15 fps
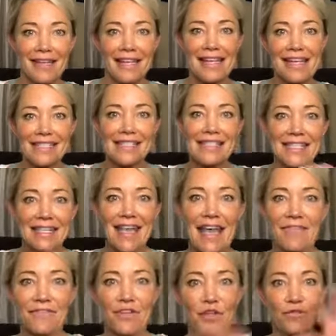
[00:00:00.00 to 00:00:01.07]

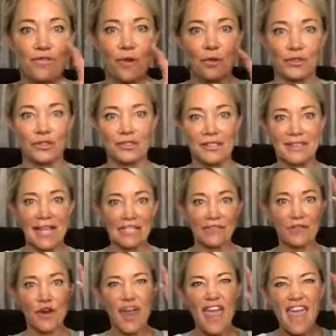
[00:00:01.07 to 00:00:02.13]
ECFU folder. That's
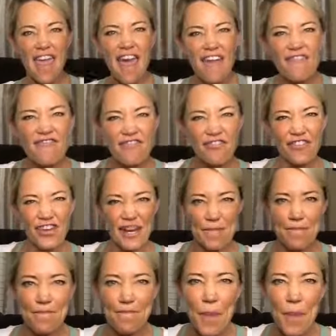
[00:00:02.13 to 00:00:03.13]
for every